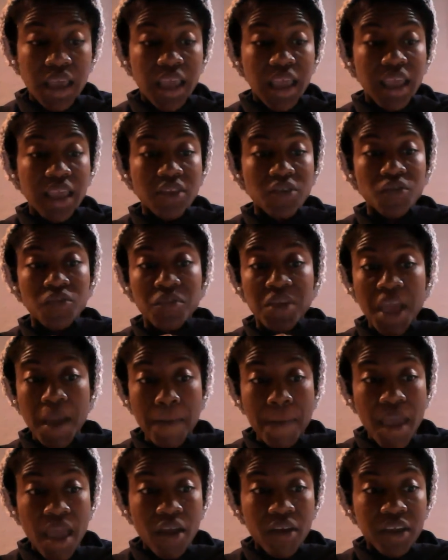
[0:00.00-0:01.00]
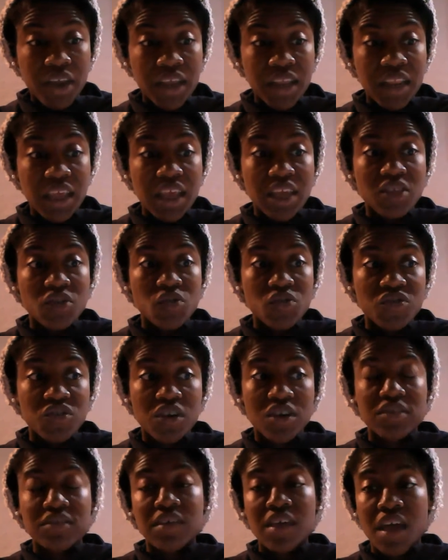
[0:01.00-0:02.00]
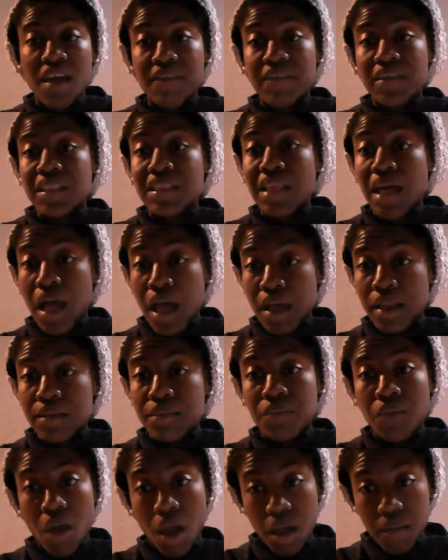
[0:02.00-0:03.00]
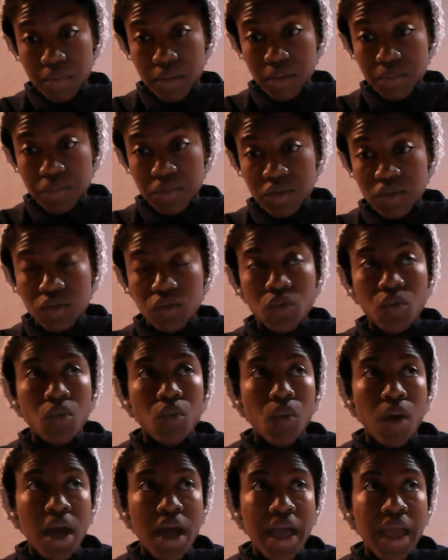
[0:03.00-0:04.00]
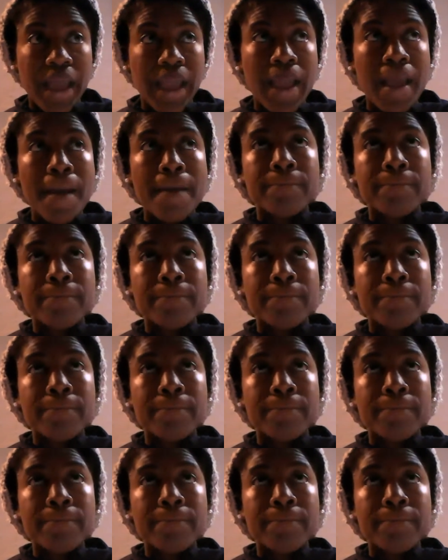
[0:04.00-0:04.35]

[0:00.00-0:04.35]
and you get married, and you start to have a lot of problems. Why?